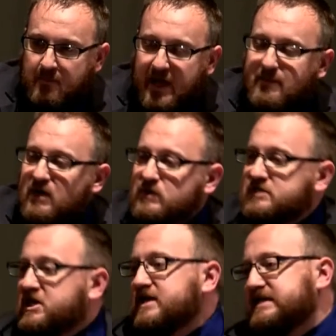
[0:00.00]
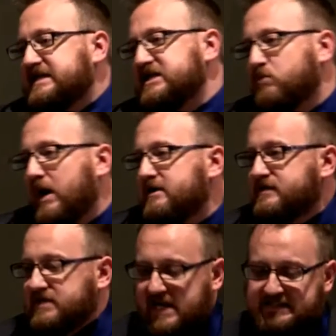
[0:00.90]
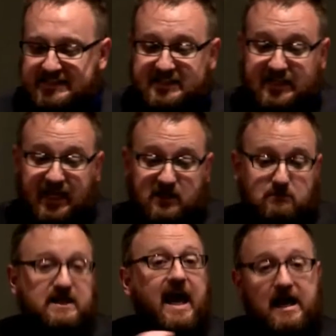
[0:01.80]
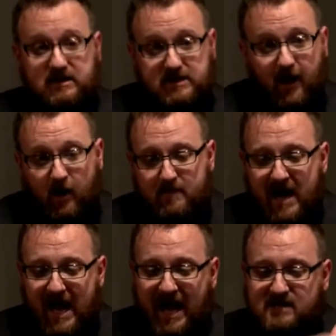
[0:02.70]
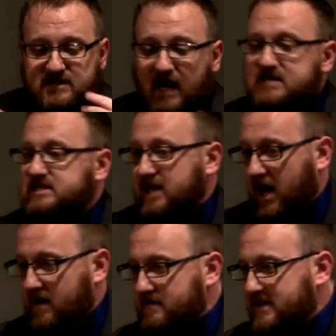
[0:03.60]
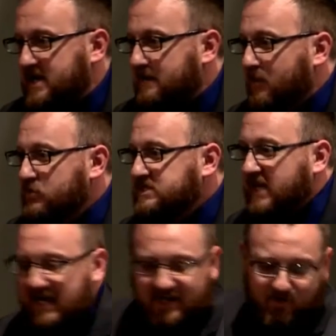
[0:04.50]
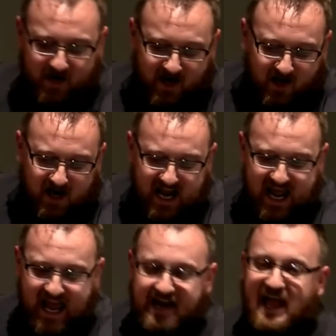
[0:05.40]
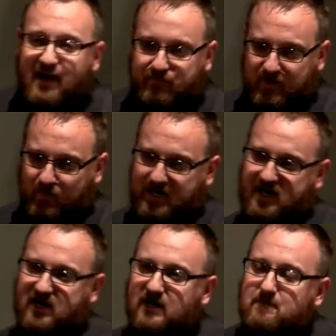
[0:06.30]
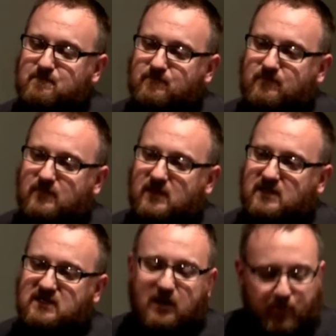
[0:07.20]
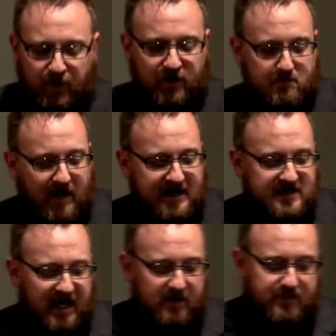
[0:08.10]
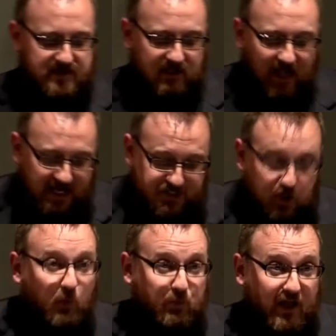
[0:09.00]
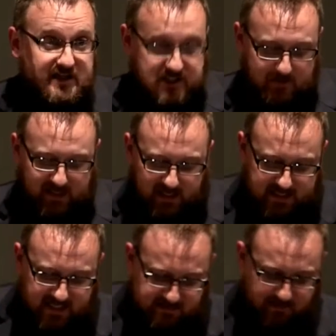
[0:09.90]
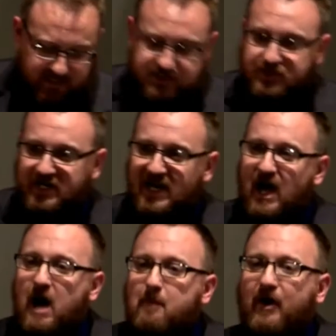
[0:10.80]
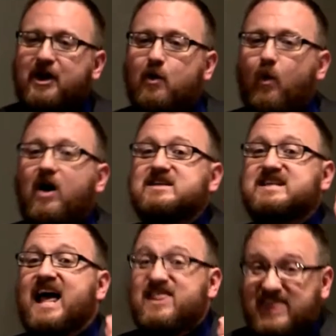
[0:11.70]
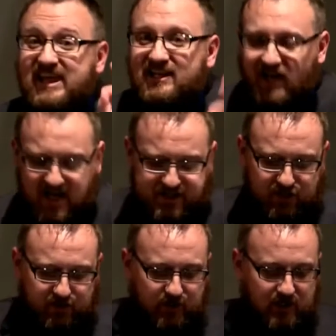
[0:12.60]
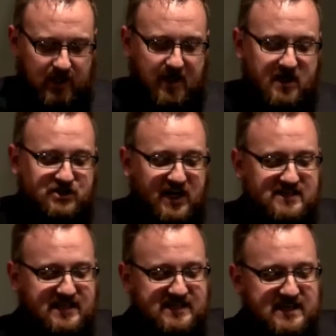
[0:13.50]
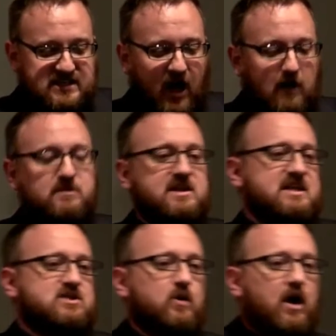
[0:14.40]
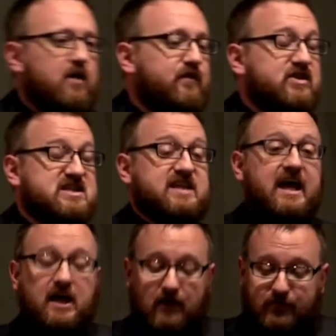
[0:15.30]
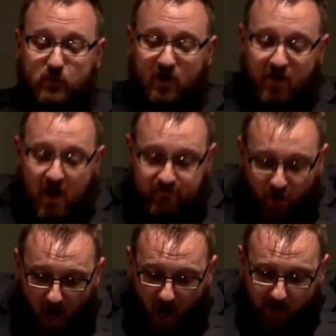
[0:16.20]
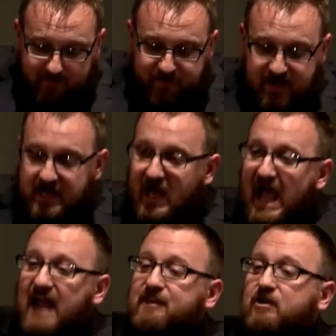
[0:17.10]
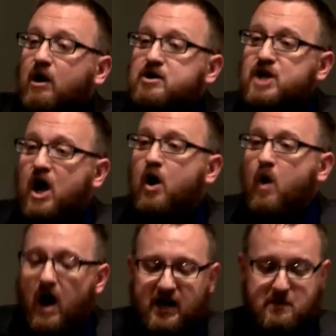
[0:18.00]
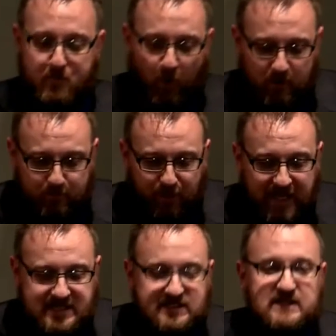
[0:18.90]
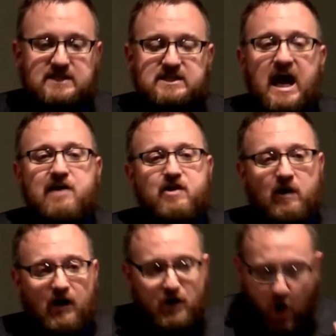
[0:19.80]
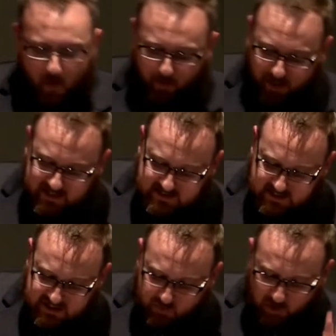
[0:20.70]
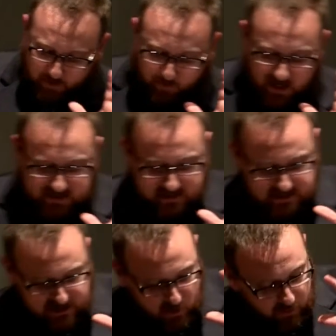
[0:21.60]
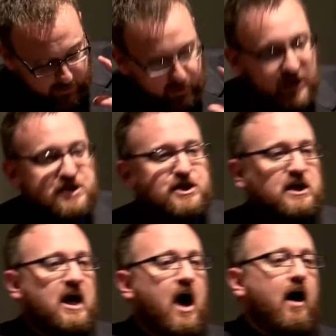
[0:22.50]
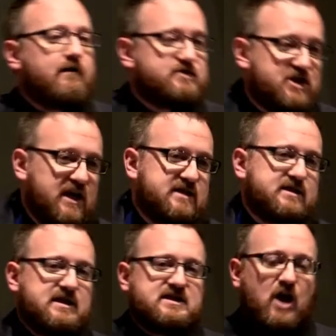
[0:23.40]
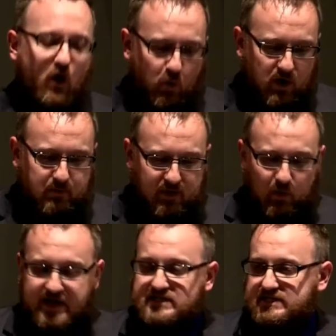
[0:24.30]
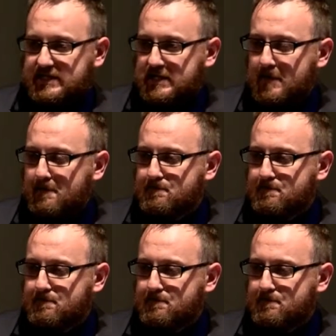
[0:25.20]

Maybe it was Jesus' way of saying that the kingdom can come and does come most anywhere and everywhere. Capernaum might not have been the logical place to begin his ministry, but it was theological Jesus has come to this world for the sake of the world, for all of it. And there are no unimportant places. There are no places where the presence or the preaching of Jesus would be wasted.